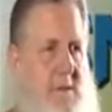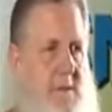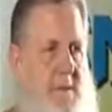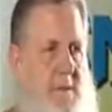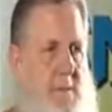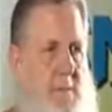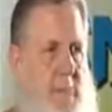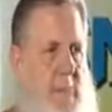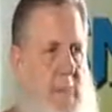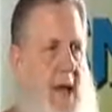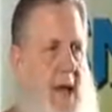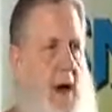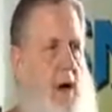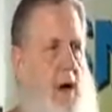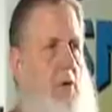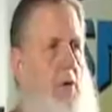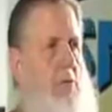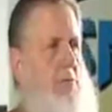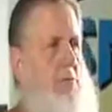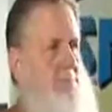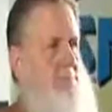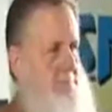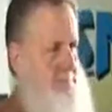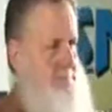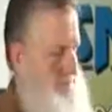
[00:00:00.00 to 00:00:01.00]

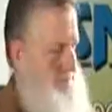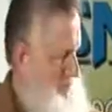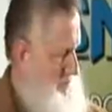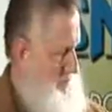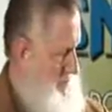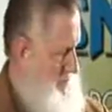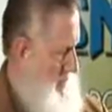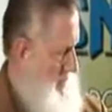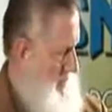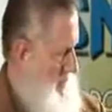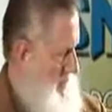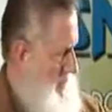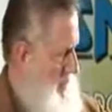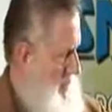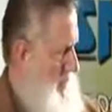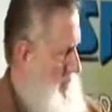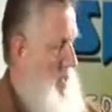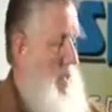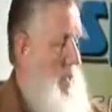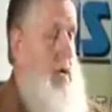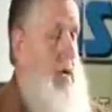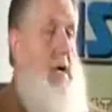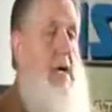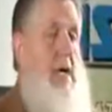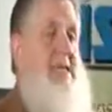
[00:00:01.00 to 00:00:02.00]
Now,
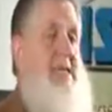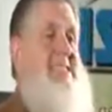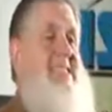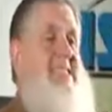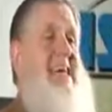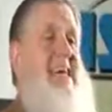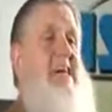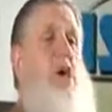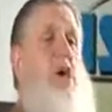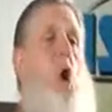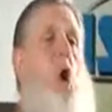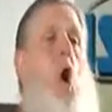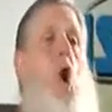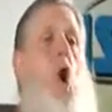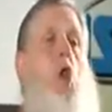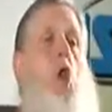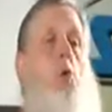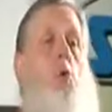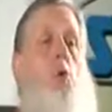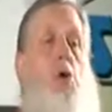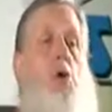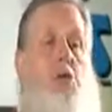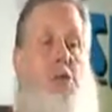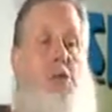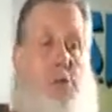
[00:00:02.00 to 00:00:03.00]
let's take all the
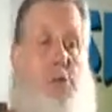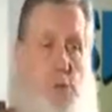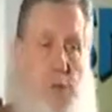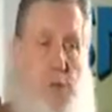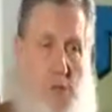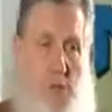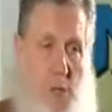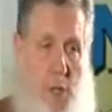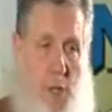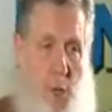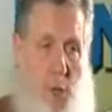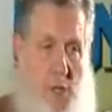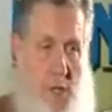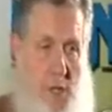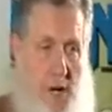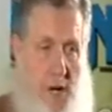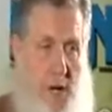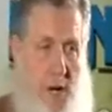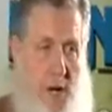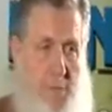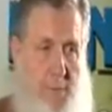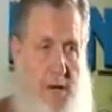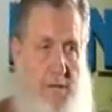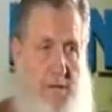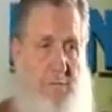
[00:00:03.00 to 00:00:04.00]
words that we know in
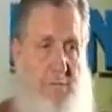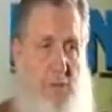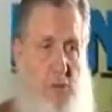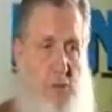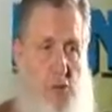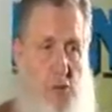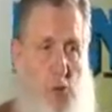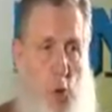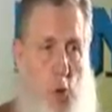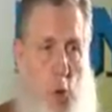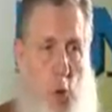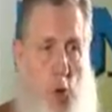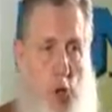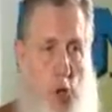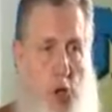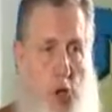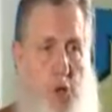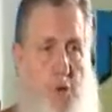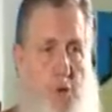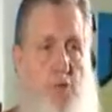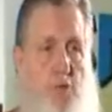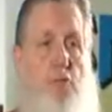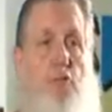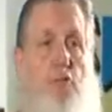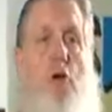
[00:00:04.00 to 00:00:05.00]
Arabic for sword,
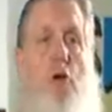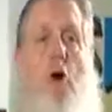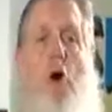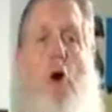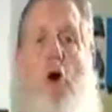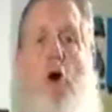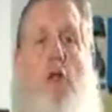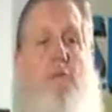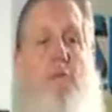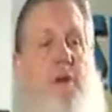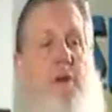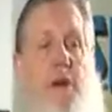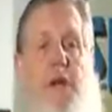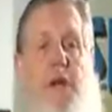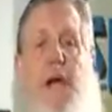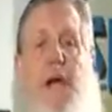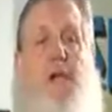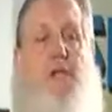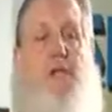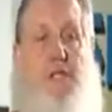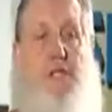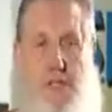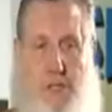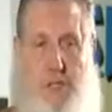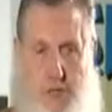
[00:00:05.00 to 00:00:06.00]
all the
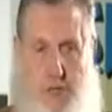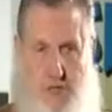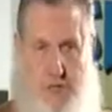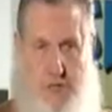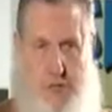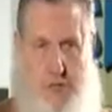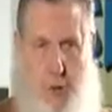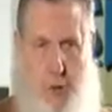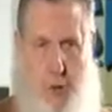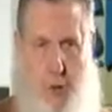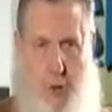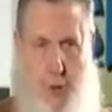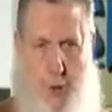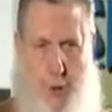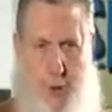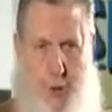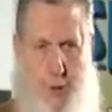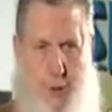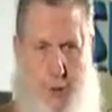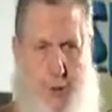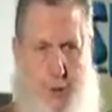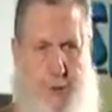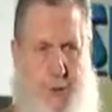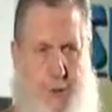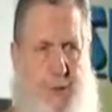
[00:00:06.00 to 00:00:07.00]
variations of sword,
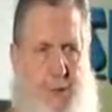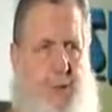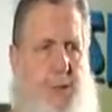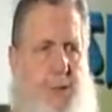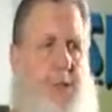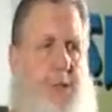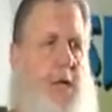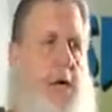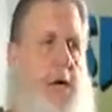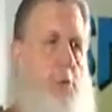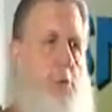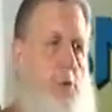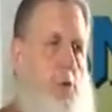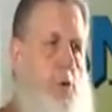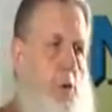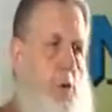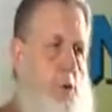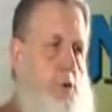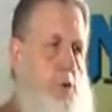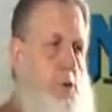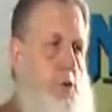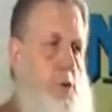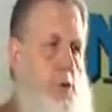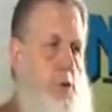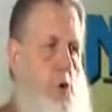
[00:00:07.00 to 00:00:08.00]
and we'll go
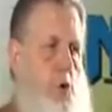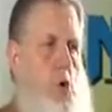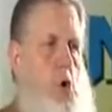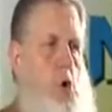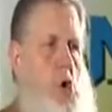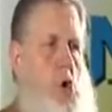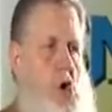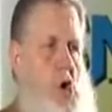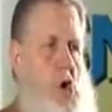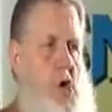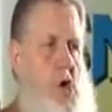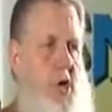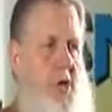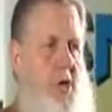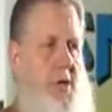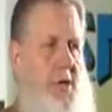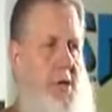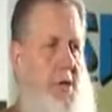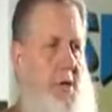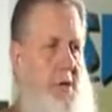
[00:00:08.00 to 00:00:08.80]
to the Quran